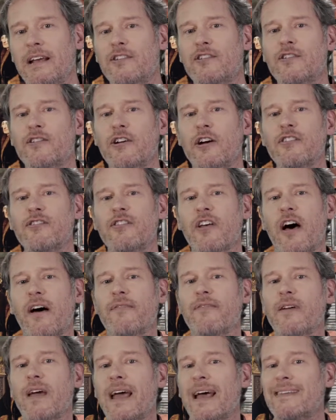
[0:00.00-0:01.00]
It starts
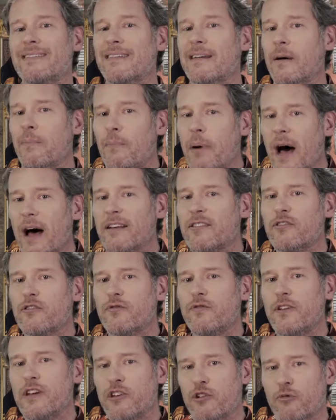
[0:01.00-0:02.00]
off as an
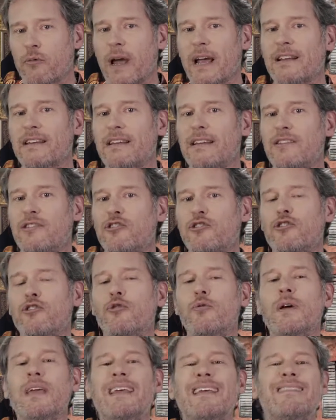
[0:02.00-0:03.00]
apostrophe directed
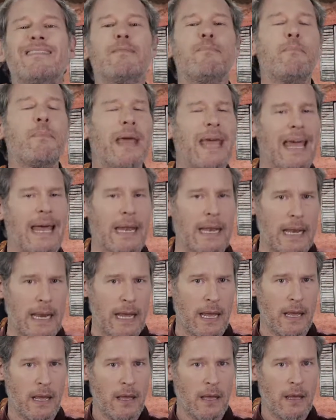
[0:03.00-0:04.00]
to his pen.
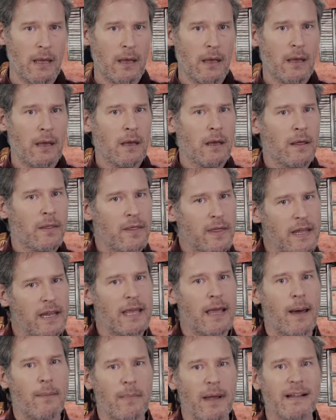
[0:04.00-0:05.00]

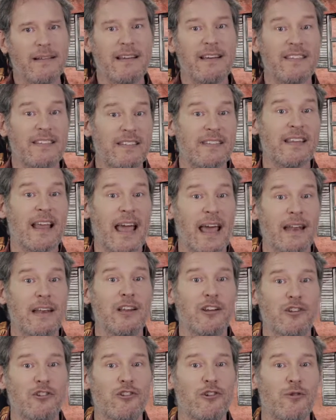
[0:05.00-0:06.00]
Cidiamete
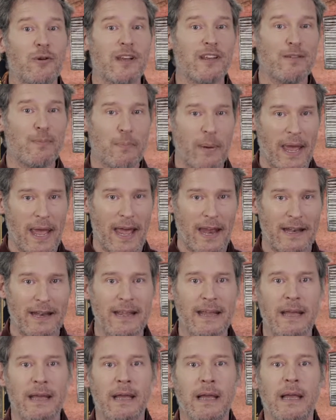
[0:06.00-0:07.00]
said to his
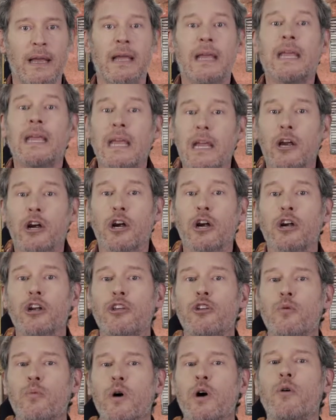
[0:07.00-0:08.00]
pen, "Here
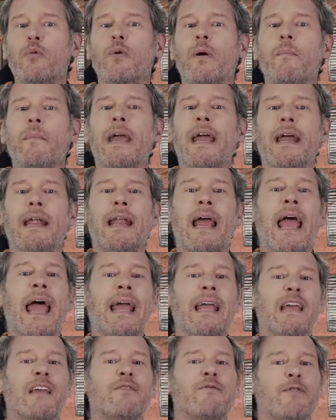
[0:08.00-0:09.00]
you will remain
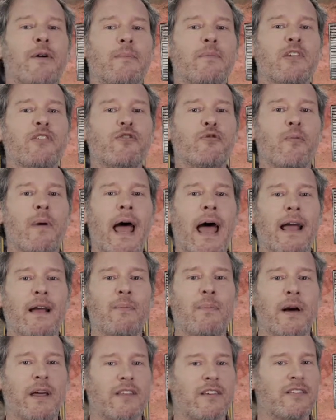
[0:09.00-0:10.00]
hanging from this
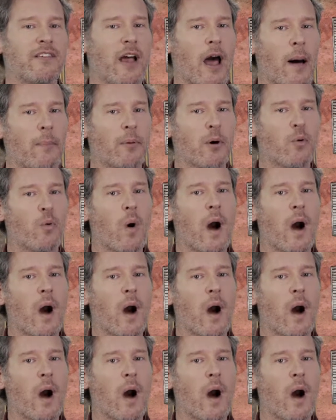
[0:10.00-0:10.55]
rack by this copper